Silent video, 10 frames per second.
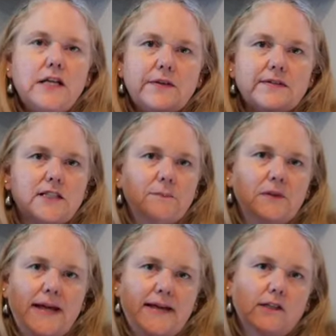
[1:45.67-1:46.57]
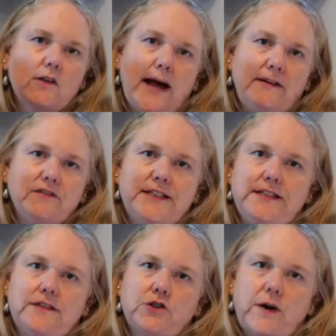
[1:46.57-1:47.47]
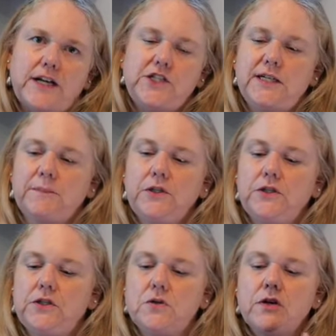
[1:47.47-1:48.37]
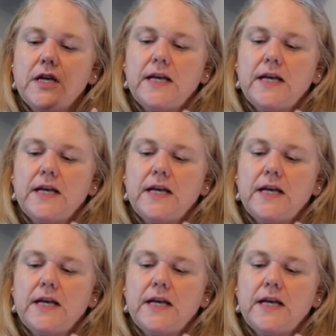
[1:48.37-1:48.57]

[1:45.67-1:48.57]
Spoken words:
This is Blake Lively's dry shampoo.